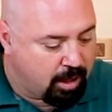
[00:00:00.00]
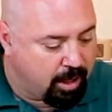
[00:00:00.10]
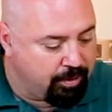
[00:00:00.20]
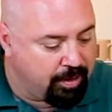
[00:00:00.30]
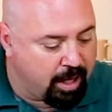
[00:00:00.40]

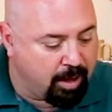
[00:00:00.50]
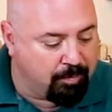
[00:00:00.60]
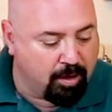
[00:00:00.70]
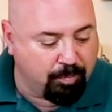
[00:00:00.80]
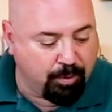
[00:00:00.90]
And then I'm
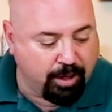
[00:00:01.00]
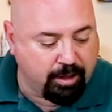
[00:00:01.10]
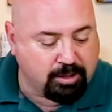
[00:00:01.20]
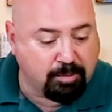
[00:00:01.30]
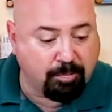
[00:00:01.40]
gonna put
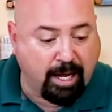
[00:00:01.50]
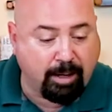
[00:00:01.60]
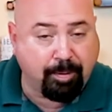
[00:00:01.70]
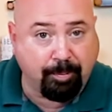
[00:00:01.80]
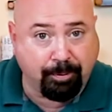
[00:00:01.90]
in some
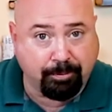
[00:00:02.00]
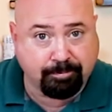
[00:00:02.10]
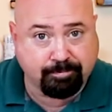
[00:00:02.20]
black pepper.